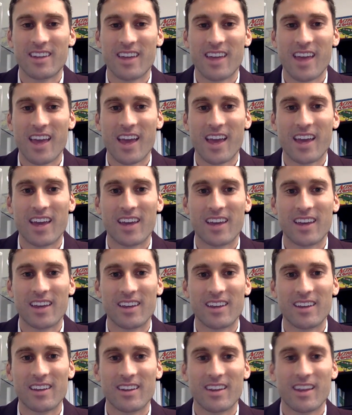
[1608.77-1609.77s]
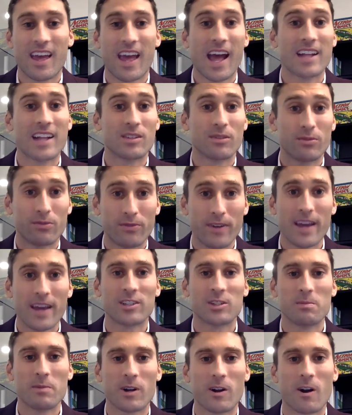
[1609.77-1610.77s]
to
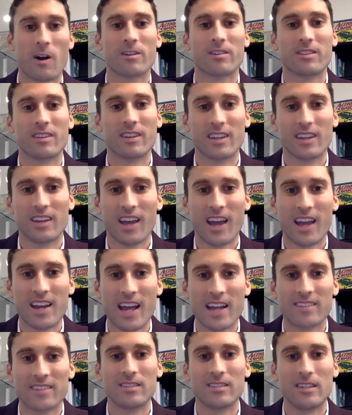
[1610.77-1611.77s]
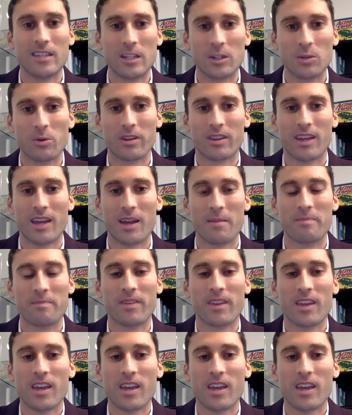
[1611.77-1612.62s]
face McCarthy and had to deal with him.